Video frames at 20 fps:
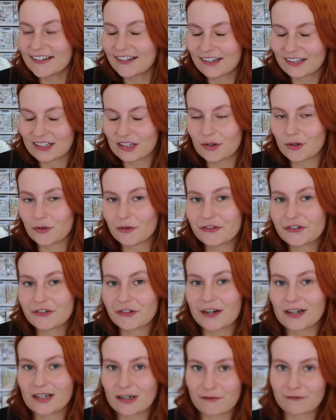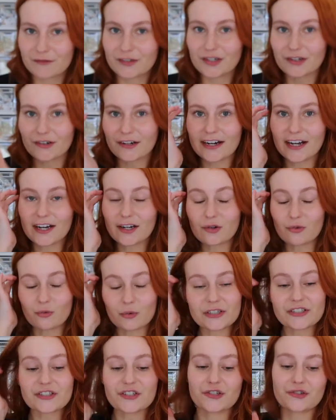and low trying to figure out
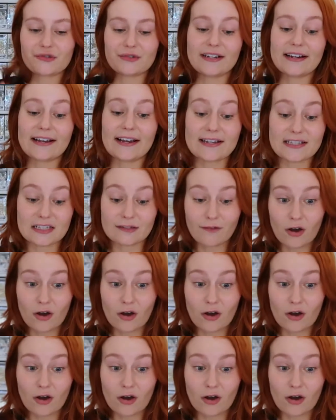which Treehouse of